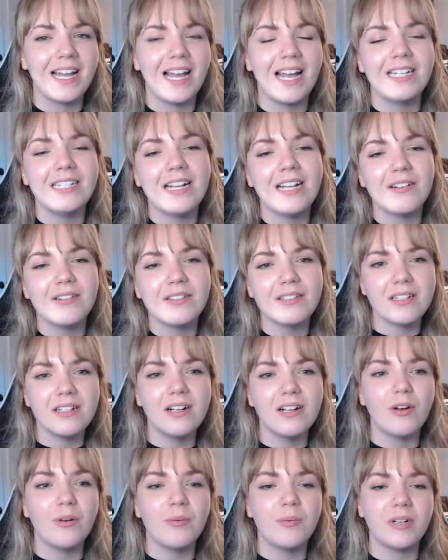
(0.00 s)
And now it's going
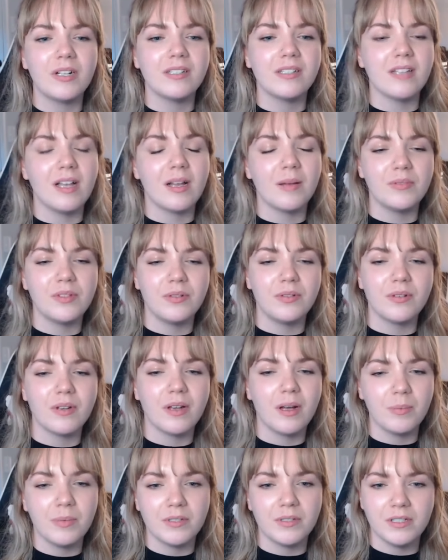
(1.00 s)
to open us up to a
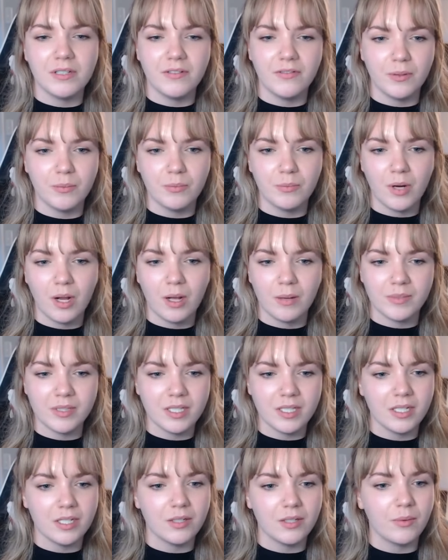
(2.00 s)
couple of different prompts
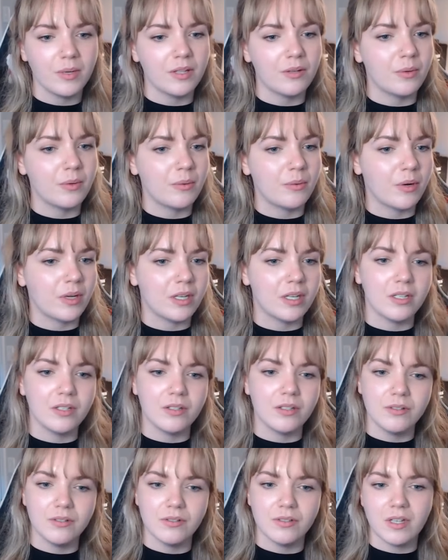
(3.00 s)
here, whether we want to
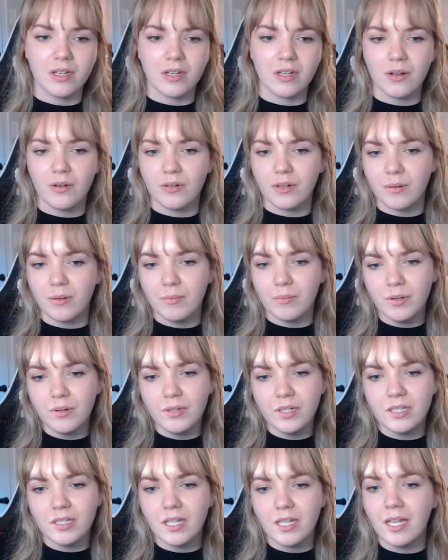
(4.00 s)
use a coded
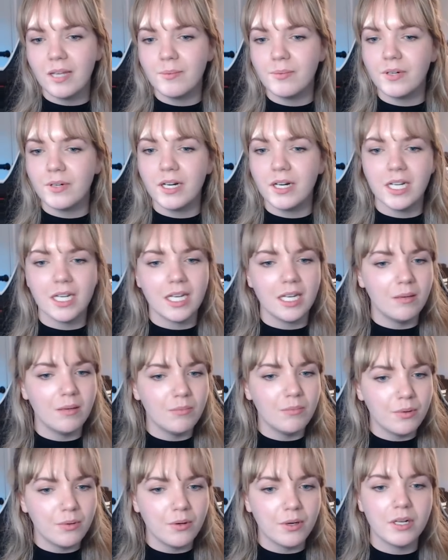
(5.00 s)
component library,
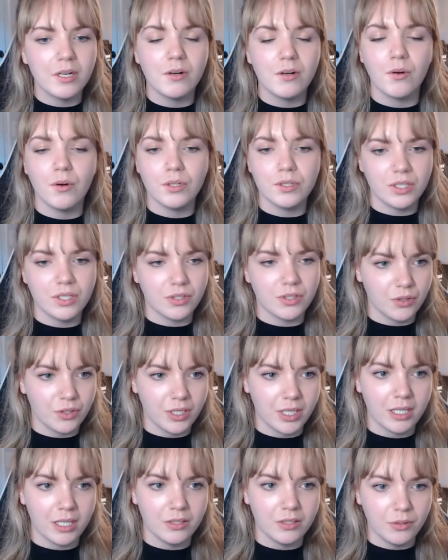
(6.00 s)
import, or just
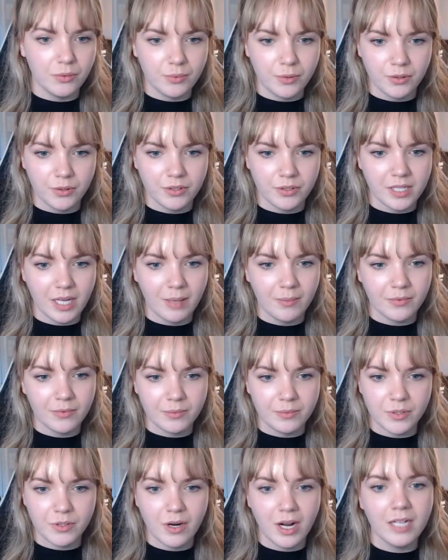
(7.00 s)
create a new prototype
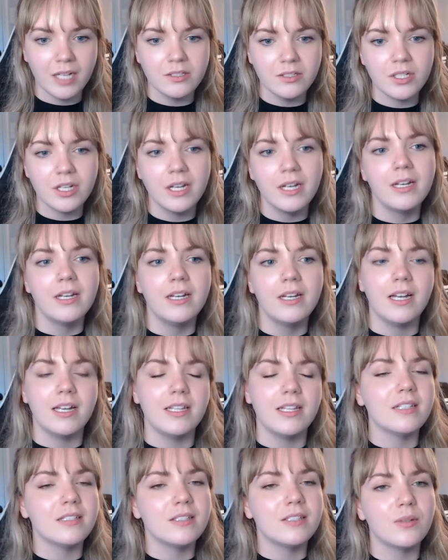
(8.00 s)
from scratch.
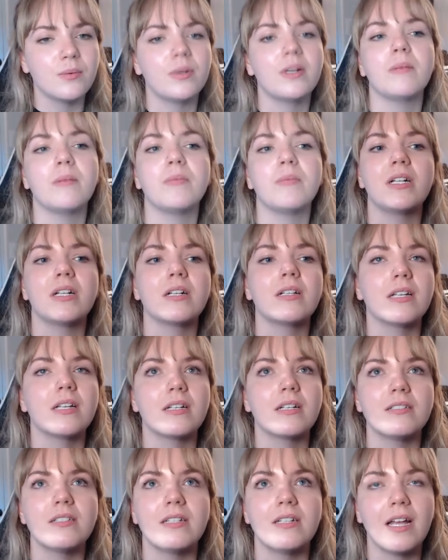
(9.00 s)
And that's the one I'm going to
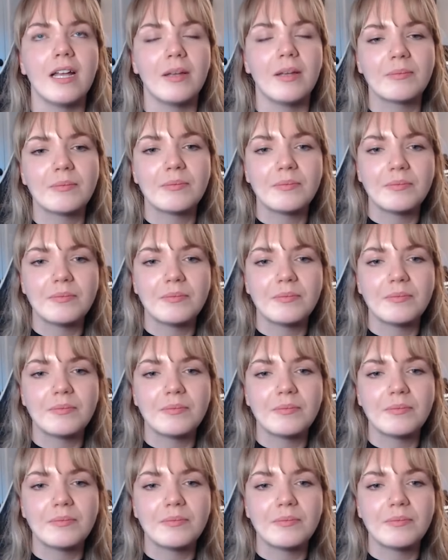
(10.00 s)
click today.